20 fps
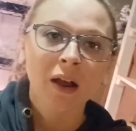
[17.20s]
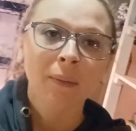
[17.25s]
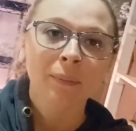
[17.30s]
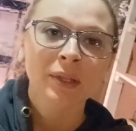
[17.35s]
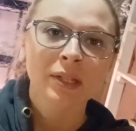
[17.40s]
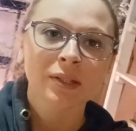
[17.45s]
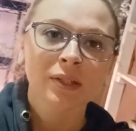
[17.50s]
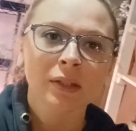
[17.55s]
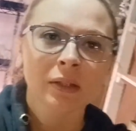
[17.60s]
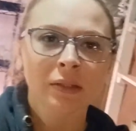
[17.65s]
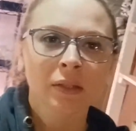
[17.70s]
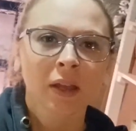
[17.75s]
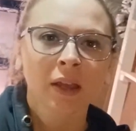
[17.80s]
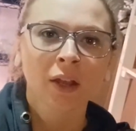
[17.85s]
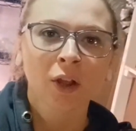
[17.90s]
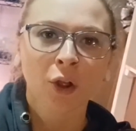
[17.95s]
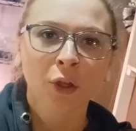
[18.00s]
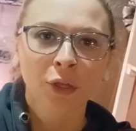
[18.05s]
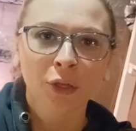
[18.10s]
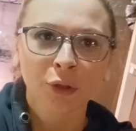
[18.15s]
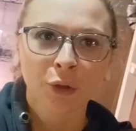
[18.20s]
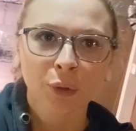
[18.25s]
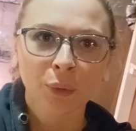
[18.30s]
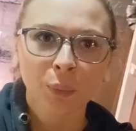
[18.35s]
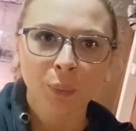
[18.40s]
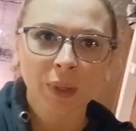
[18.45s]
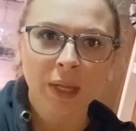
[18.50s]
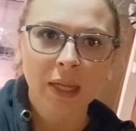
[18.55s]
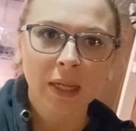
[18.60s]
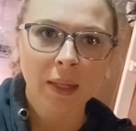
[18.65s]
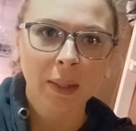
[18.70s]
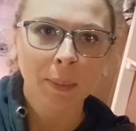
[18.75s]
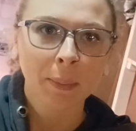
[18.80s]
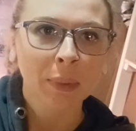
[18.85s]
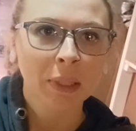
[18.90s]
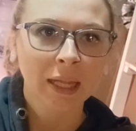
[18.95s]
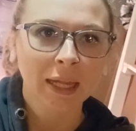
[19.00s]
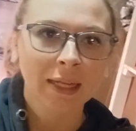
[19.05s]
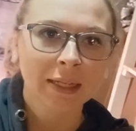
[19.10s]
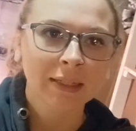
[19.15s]
This is like our third week
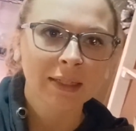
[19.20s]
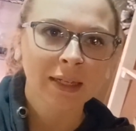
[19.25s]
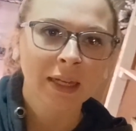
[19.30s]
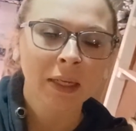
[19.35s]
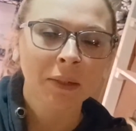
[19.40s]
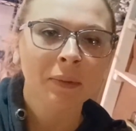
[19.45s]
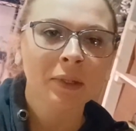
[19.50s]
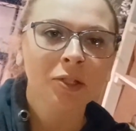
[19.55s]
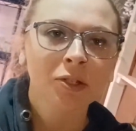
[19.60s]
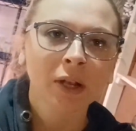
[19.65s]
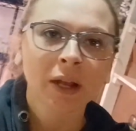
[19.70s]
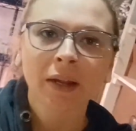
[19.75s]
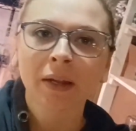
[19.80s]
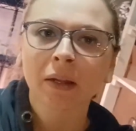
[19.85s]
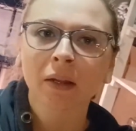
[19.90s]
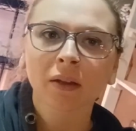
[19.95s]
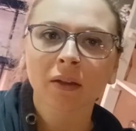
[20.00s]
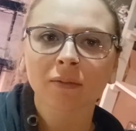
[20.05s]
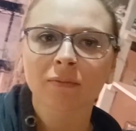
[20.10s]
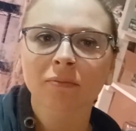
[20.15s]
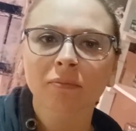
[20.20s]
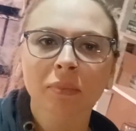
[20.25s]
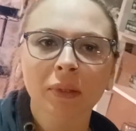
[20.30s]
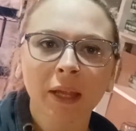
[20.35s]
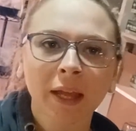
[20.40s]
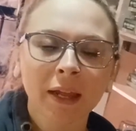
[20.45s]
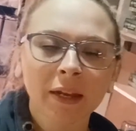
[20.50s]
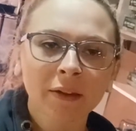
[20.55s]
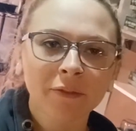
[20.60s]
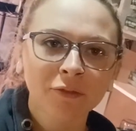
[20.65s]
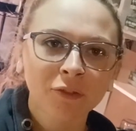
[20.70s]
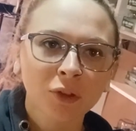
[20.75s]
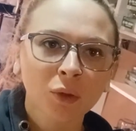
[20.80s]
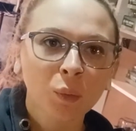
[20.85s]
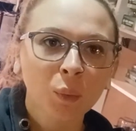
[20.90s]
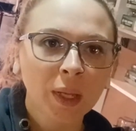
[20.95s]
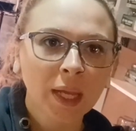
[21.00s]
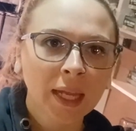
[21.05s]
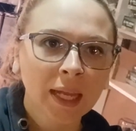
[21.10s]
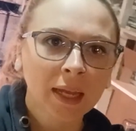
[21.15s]
planting. We try to plan it for the
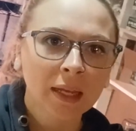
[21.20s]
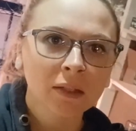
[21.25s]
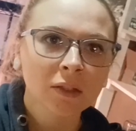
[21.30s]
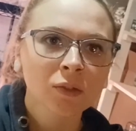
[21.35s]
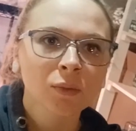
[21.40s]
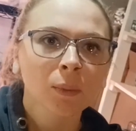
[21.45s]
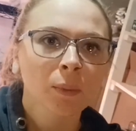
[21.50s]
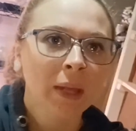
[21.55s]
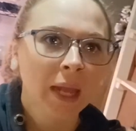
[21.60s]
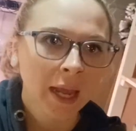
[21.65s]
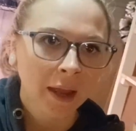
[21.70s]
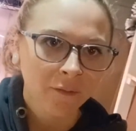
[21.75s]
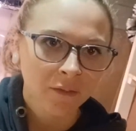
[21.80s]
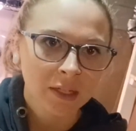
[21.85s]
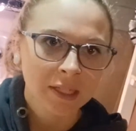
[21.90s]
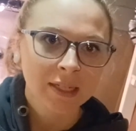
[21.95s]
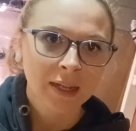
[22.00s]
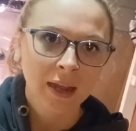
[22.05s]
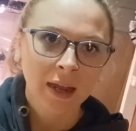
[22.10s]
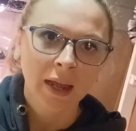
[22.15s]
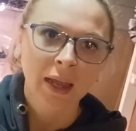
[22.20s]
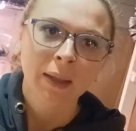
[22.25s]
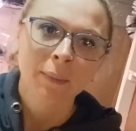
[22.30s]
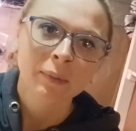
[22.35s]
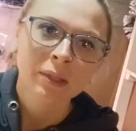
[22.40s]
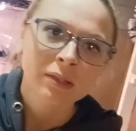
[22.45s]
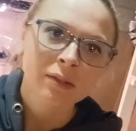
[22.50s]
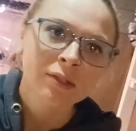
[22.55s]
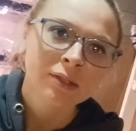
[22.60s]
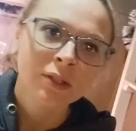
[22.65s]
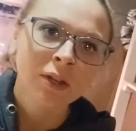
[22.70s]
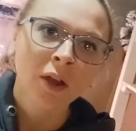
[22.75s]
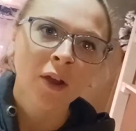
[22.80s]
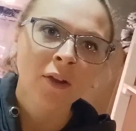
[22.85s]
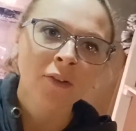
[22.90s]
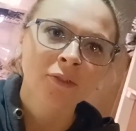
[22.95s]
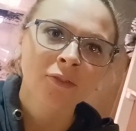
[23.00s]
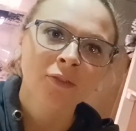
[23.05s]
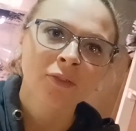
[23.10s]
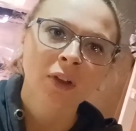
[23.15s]
weekends when we have the time and
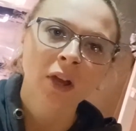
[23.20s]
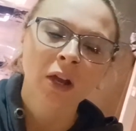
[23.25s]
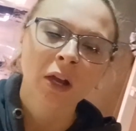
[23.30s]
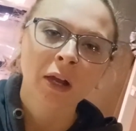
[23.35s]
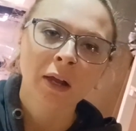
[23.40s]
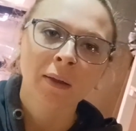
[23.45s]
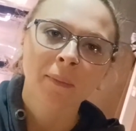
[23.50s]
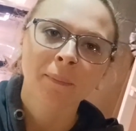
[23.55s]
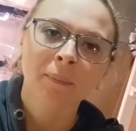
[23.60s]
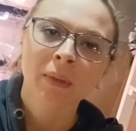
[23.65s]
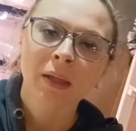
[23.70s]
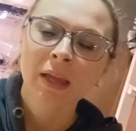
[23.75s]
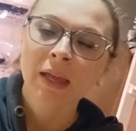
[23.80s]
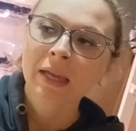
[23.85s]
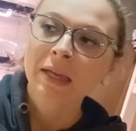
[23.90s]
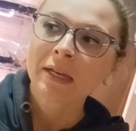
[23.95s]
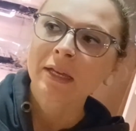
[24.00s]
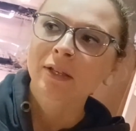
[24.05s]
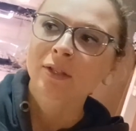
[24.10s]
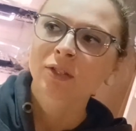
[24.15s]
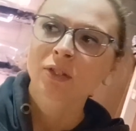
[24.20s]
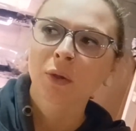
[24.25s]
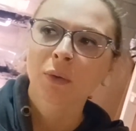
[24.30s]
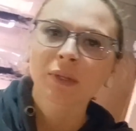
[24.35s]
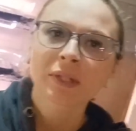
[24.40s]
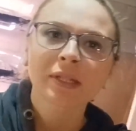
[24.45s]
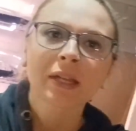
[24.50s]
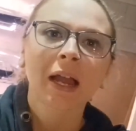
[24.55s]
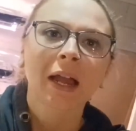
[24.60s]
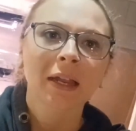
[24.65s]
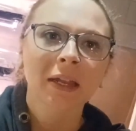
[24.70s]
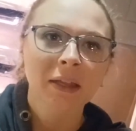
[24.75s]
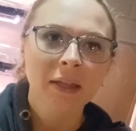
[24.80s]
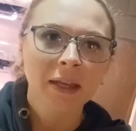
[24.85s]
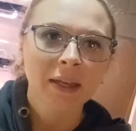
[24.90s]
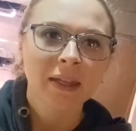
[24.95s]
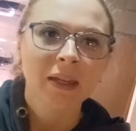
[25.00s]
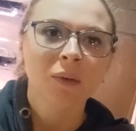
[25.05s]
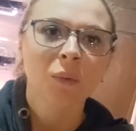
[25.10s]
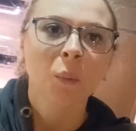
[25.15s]
stuff. So it's kind of
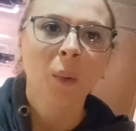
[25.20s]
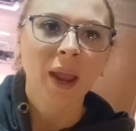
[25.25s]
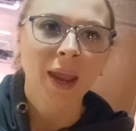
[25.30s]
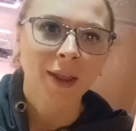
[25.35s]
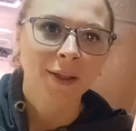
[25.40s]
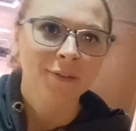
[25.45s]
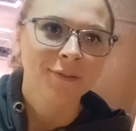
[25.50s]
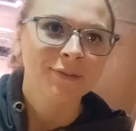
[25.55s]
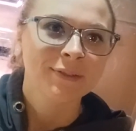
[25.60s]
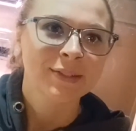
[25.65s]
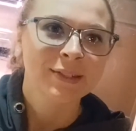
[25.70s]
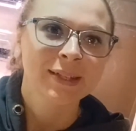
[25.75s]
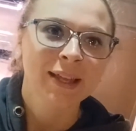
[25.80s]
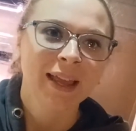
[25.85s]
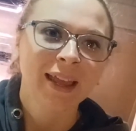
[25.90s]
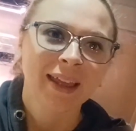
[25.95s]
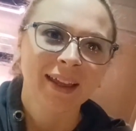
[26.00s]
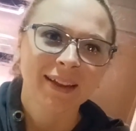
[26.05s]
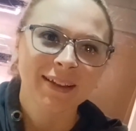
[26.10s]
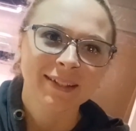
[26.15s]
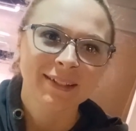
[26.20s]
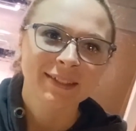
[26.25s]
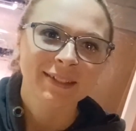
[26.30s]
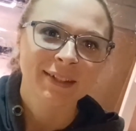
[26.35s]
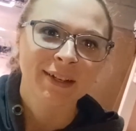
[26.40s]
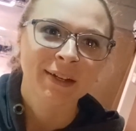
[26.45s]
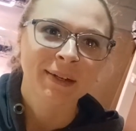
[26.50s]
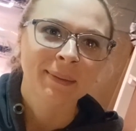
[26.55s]
like in waves, and